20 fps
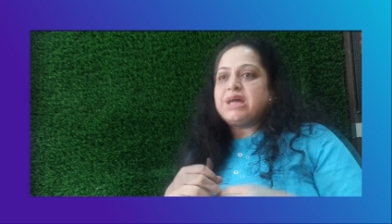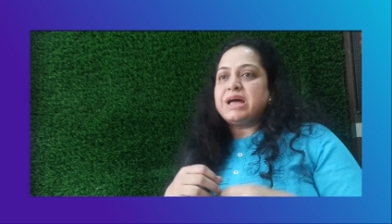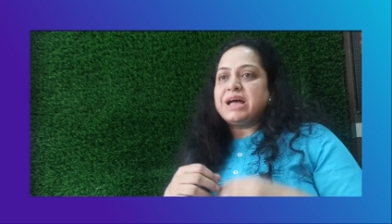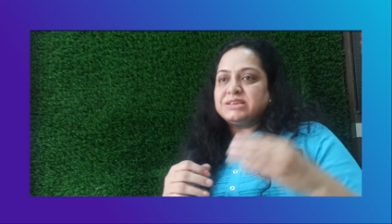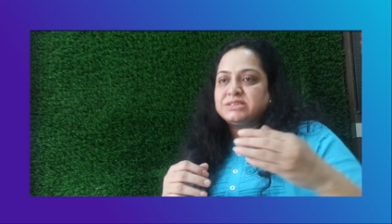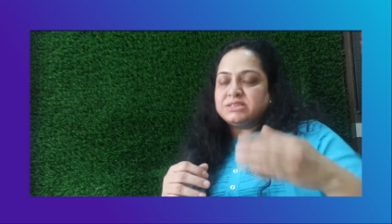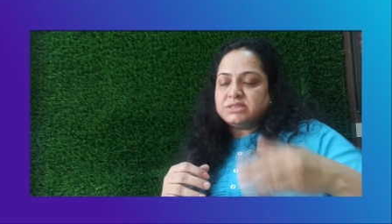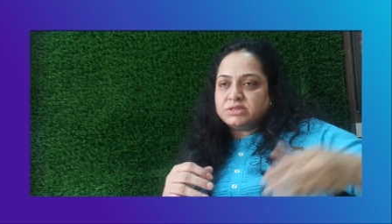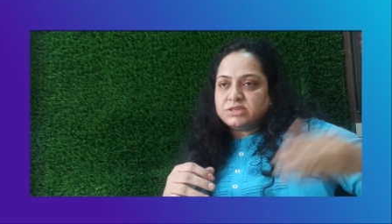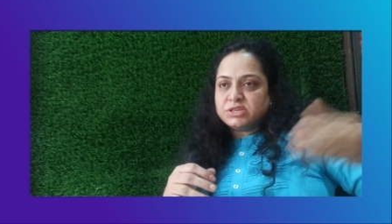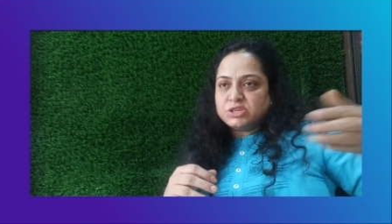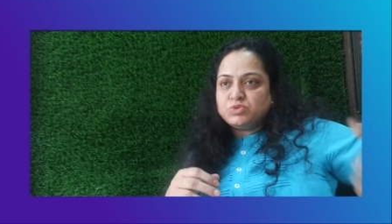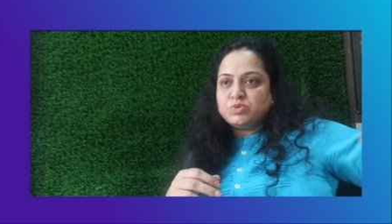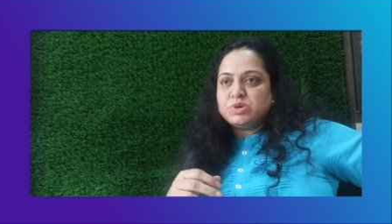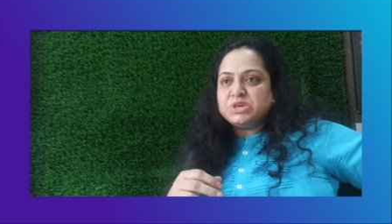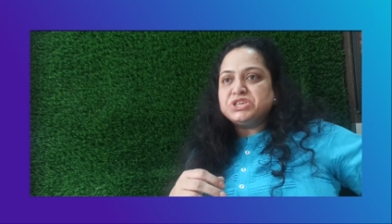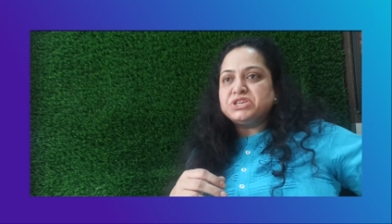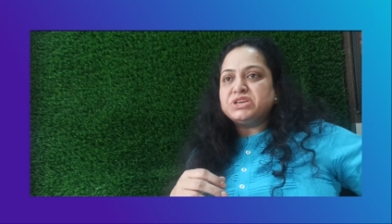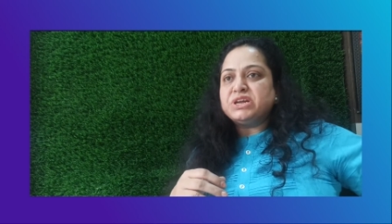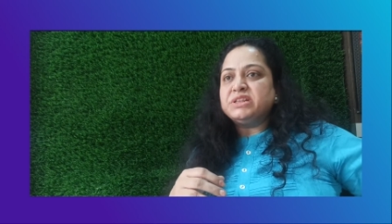as the
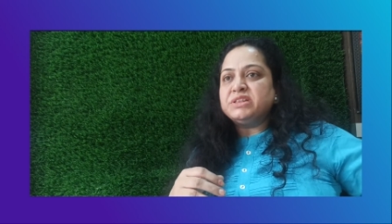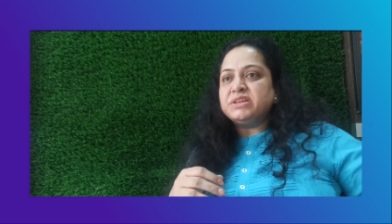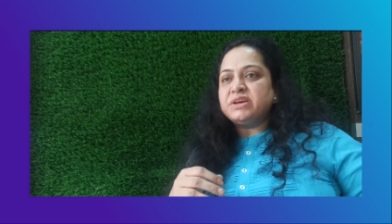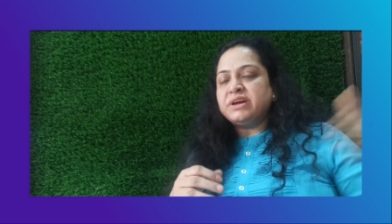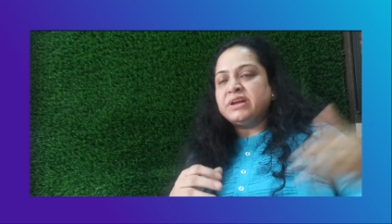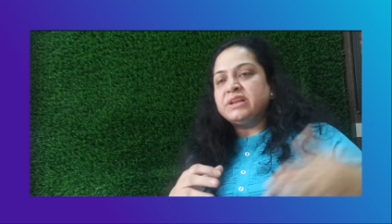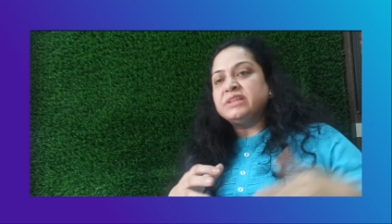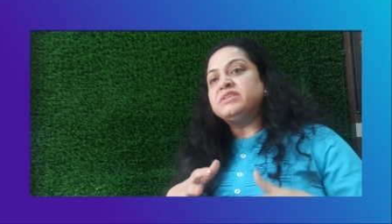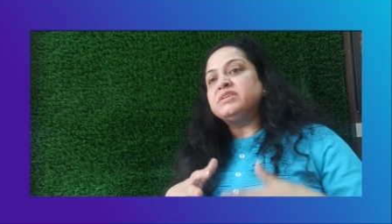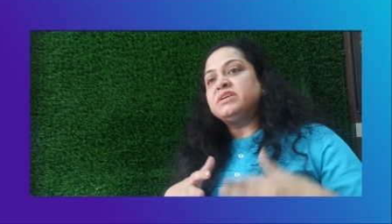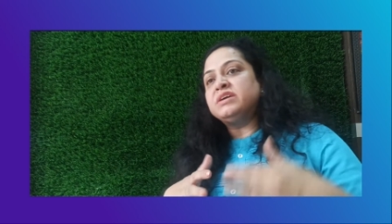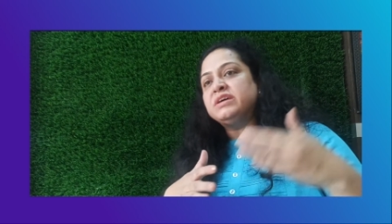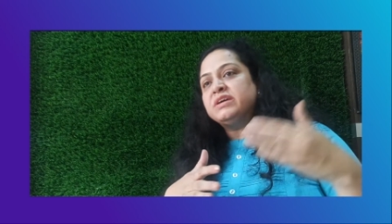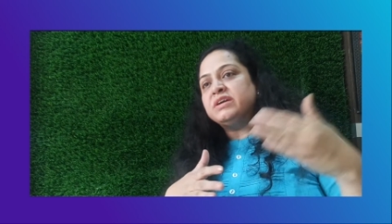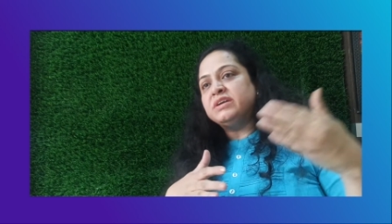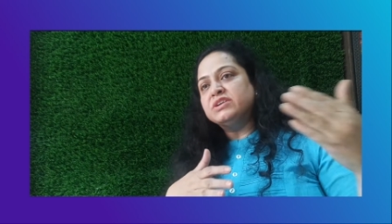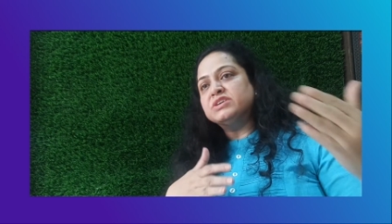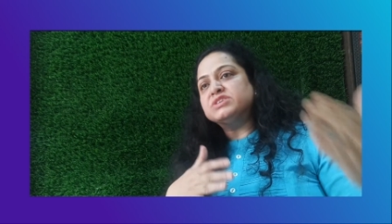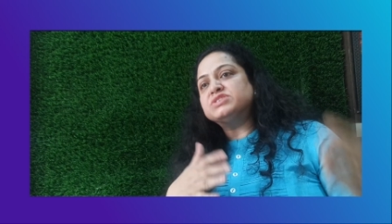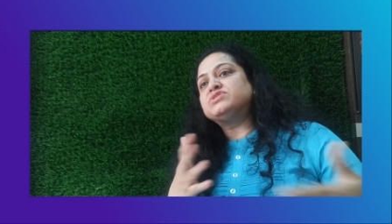situation and the
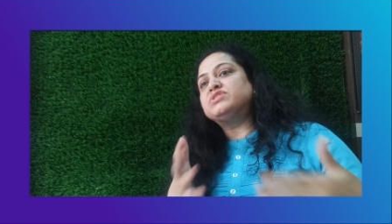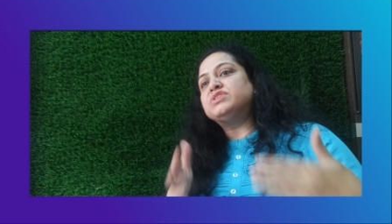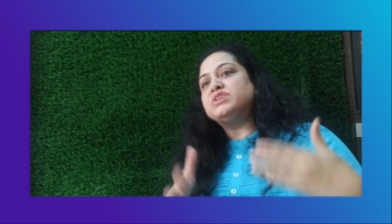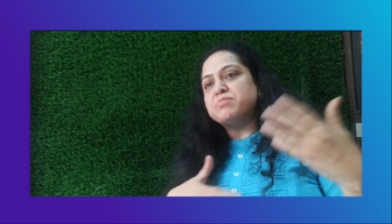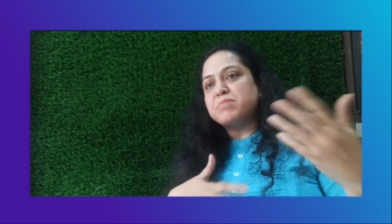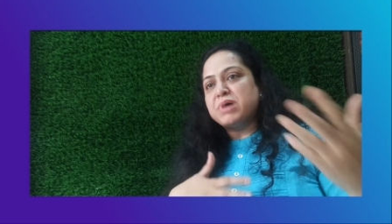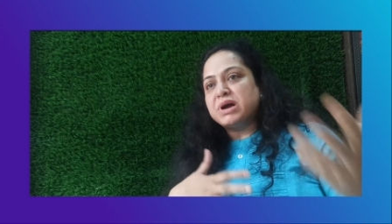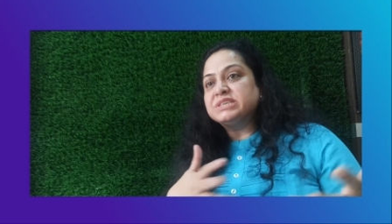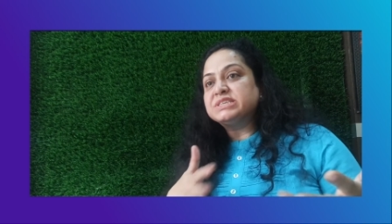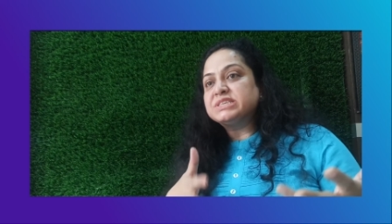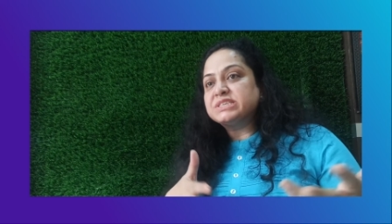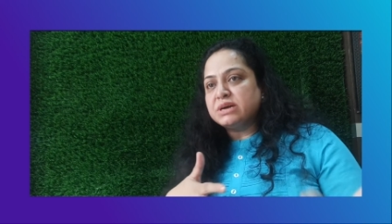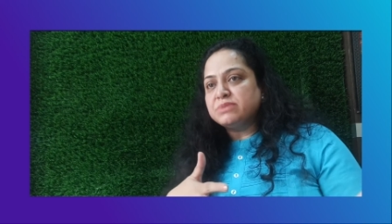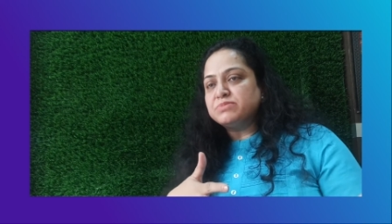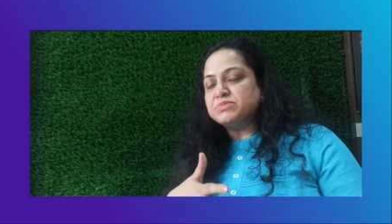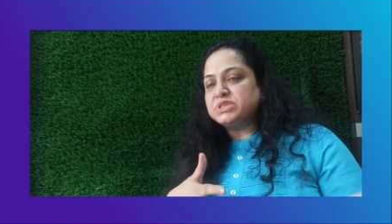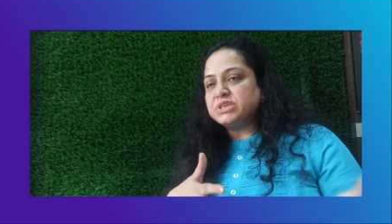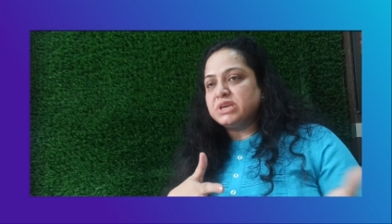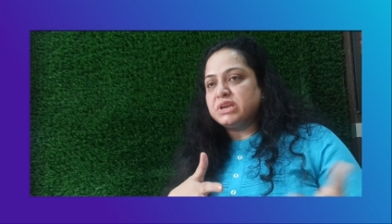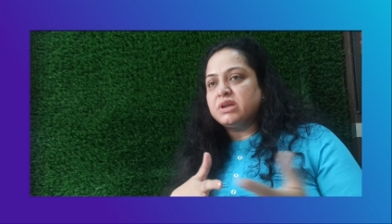industry demands
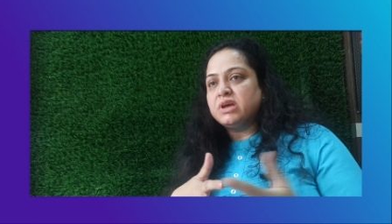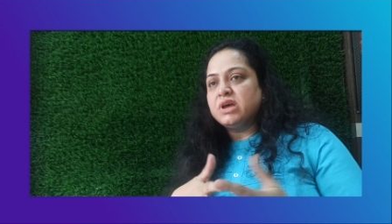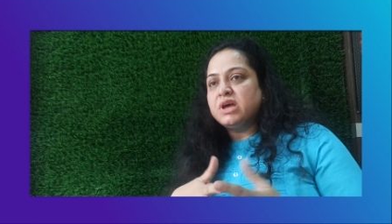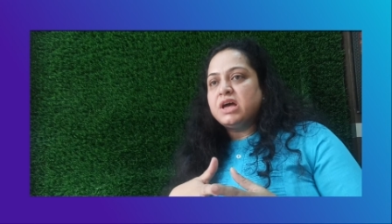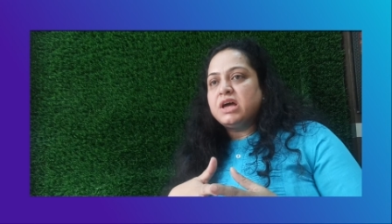comes in,